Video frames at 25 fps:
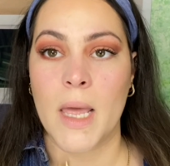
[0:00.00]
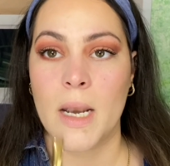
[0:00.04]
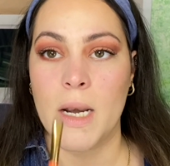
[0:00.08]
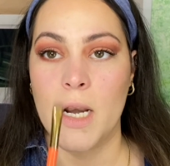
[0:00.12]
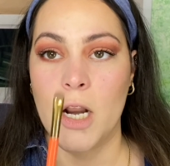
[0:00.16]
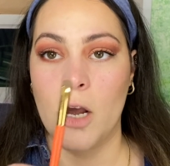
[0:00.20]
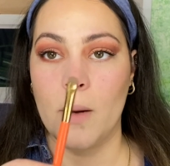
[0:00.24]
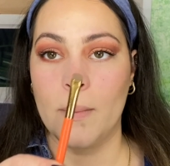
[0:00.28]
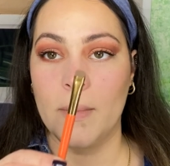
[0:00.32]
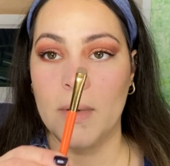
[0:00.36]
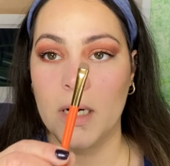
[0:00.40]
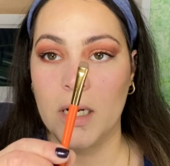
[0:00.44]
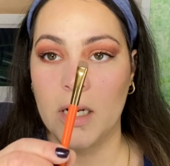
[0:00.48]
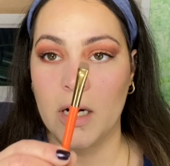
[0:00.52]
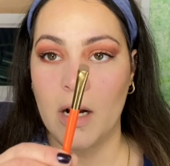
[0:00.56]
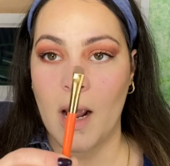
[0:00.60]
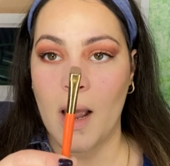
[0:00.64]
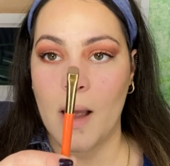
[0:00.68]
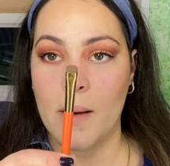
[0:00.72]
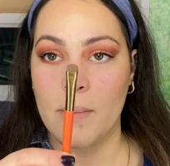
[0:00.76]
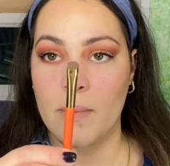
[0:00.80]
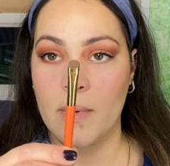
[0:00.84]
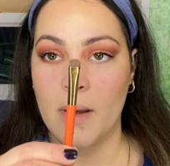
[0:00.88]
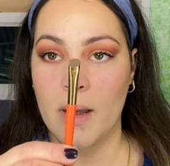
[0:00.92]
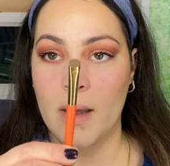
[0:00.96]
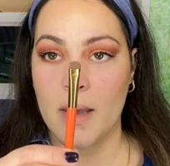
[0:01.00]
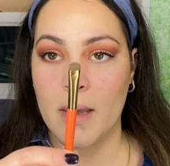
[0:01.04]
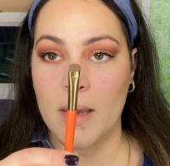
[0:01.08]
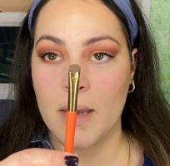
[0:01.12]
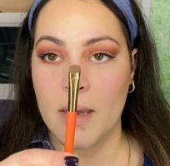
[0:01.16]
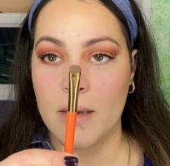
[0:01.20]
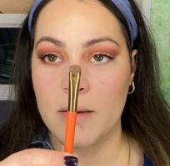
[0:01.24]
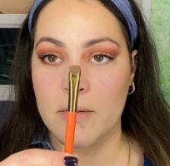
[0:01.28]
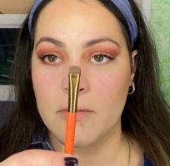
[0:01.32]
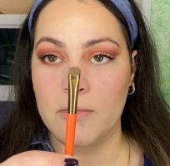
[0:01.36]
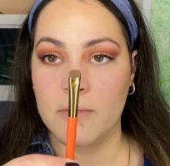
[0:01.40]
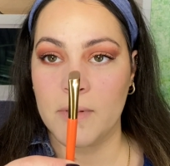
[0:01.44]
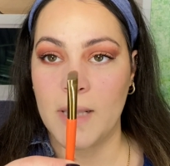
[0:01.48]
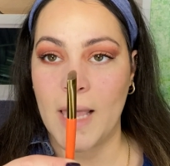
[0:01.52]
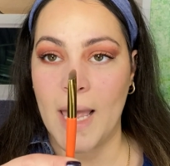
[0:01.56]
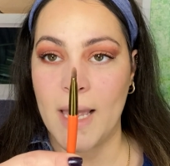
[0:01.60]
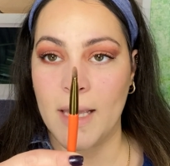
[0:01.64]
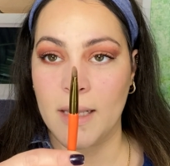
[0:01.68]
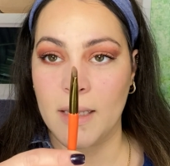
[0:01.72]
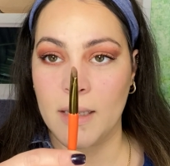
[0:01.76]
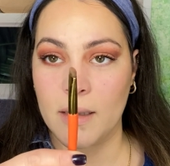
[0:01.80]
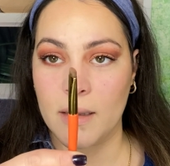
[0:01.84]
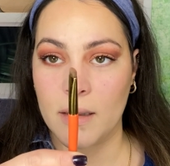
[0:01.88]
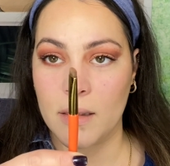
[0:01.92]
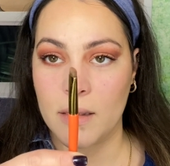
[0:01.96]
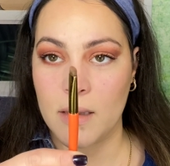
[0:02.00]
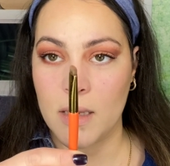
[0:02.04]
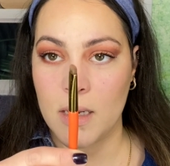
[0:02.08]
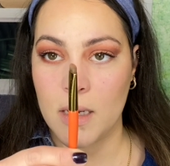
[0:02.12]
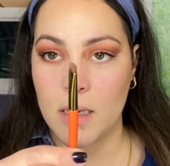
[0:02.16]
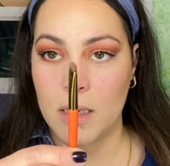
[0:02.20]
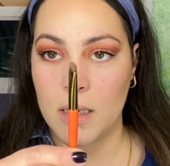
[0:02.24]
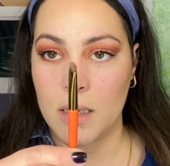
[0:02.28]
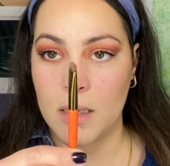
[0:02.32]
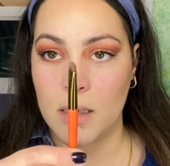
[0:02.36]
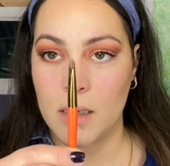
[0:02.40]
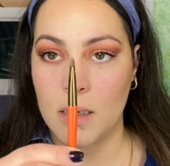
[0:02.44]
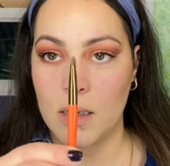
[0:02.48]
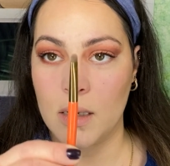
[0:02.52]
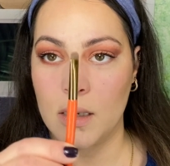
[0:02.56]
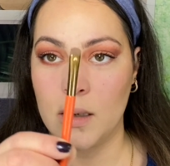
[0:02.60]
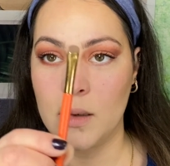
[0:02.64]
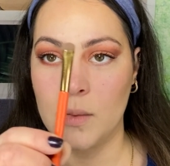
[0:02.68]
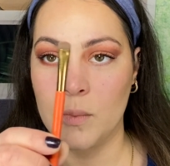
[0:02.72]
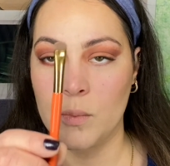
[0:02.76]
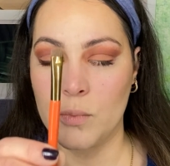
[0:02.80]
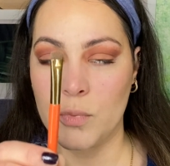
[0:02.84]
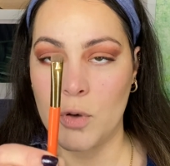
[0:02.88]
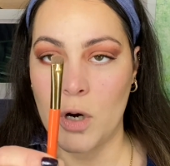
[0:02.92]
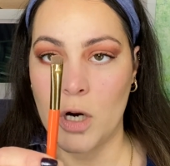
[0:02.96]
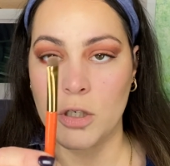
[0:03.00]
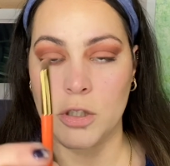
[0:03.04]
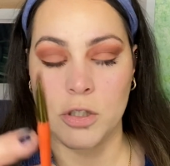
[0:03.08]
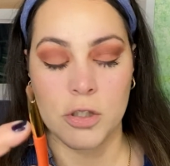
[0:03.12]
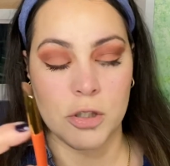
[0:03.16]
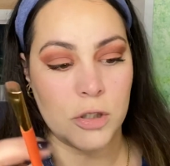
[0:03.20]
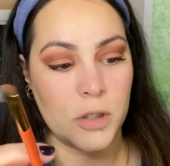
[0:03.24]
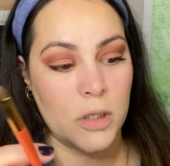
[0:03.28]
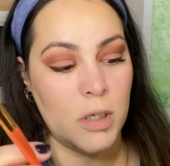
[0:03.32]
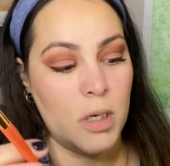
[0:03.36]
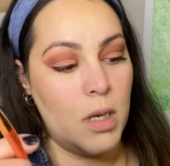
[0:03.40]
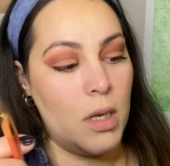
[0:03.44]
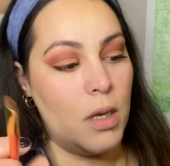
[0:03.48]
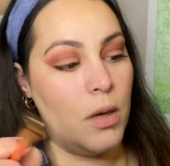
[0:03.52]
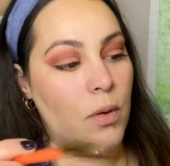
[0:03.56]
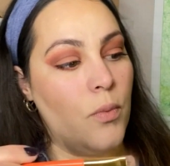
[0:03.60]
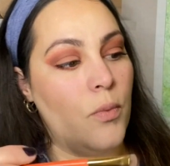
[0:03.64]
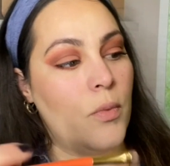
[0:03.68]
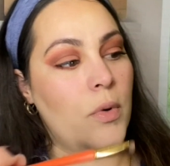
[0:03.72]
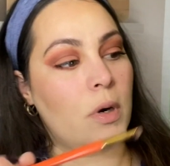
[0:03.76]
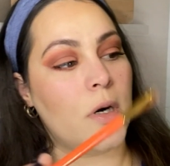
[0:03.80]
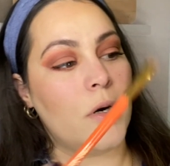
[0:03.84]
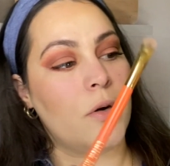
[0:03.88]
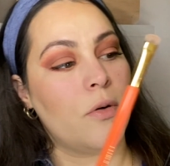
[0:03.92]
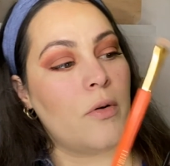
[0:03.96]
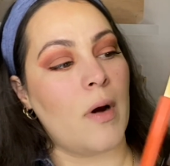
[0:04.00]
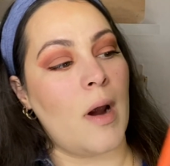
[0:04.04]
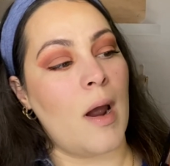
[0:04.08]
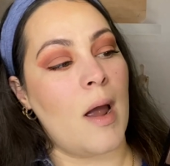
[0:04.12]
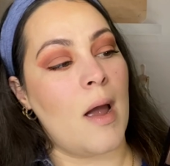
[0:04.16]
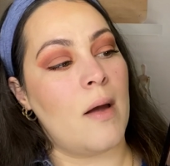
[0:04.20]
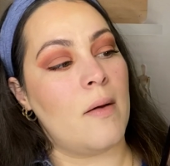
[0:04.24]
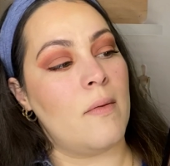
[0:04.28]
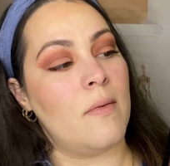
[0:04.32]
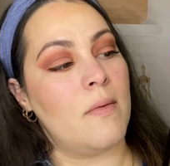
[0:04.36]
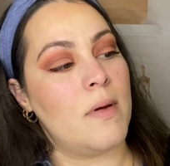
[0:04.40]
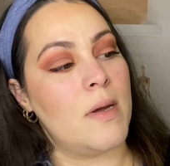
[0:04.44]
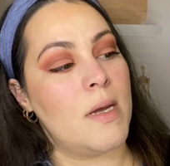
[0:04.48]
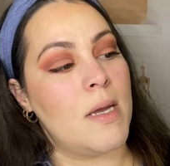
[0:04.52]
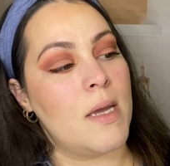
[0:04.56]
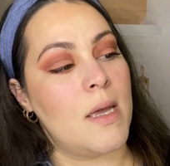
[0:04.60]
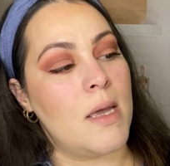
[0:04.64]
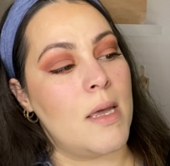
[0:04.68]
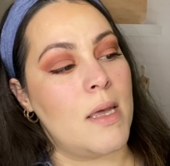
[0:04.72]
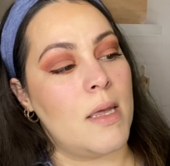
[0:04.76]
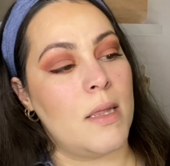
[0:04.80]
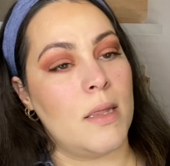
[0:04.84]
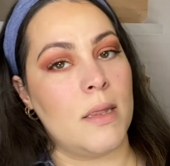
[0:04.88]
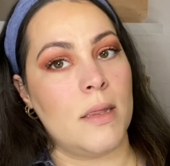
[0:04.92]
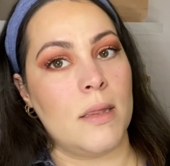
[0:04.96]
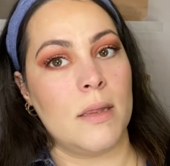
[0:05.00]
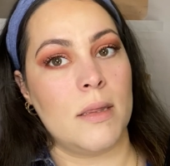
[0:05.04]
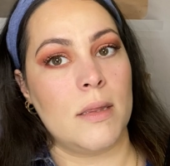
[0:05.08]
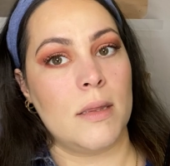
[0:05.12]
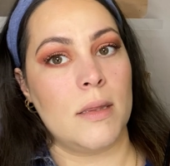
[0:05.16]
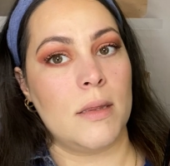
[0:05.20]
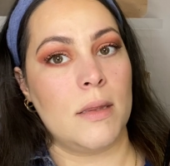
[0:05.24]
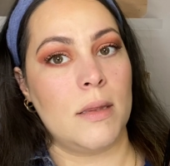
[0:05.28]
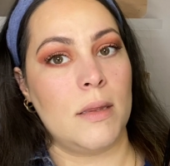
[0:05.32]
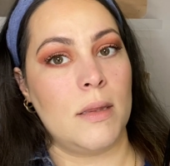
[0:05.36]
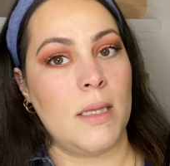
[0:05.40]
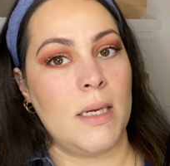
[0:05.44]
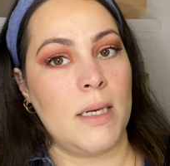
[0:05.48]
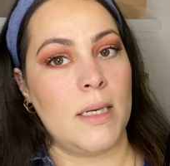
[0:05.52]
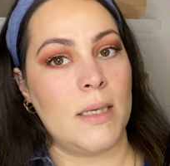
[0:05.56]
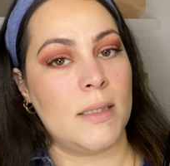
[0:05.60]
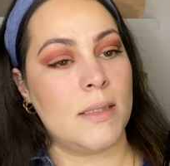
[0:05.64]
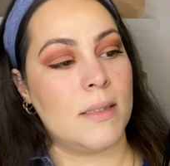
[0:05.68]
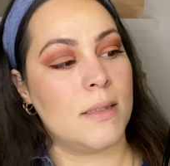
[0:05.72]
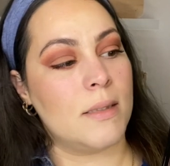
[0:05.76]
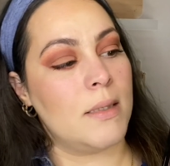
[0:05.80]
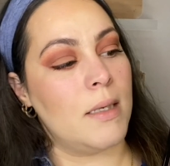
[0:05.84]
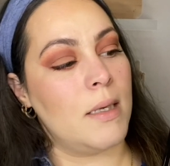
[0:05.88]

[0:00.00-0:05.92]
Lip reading: Now I'm gonna grab a flat, thin brush. We're gonna grab this